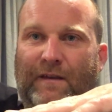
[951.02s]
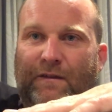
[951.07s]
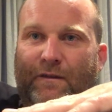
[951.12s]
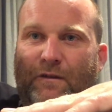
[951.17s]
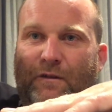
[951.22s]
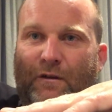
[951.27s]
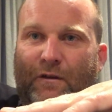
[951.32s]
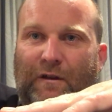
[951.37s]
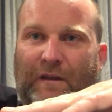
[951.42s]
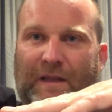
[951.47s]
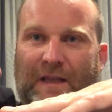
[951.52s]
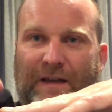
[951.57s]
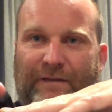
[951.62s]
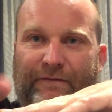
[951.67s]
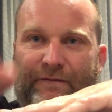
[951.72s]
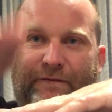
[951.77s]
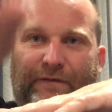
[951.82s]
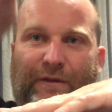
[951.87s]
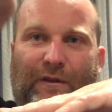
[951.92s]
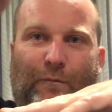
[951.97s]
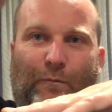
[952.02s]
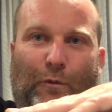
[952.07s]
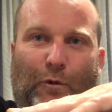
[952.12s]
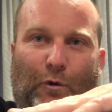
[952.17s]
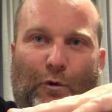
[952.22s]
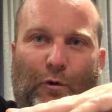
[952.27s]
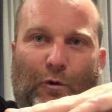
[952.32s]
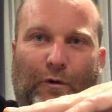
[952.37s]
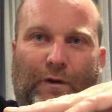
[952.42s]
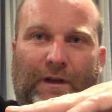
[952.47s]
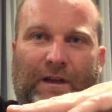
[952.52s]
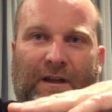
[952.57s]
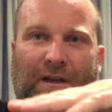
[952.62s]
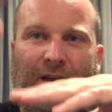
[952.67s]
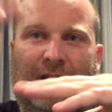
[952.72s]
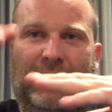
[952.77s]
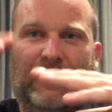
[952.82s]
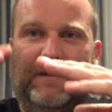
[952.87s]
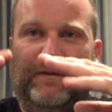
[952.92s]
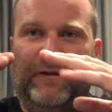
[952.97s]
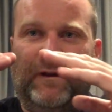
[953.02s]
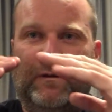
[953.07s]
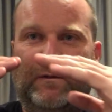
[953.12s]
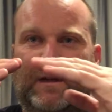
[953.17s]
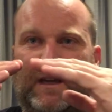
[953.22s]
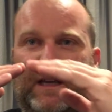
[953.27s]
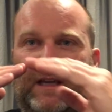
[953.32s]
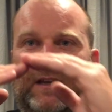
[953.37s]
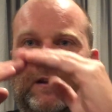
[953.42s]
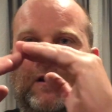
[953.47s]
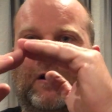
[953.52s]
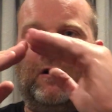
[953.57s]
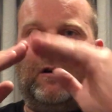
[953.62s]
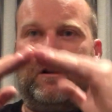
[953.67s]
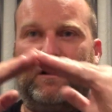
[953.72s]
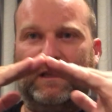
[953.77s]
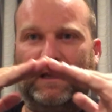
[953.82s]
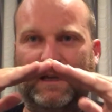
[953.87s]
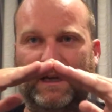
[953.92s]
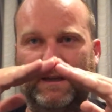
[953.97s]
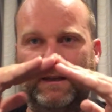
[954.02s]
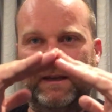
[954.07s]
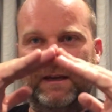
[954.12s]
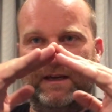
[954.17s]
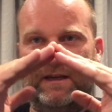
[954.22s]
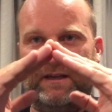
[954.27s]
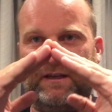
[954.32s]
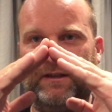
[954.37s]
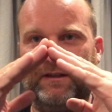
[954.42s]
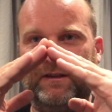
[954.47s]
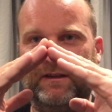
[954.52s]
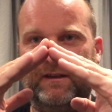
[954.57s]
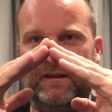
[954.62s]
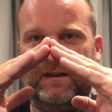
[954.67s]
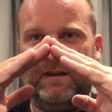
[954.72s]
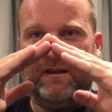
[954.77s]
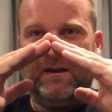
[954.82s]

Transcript: the length of the board, if you take an arc like this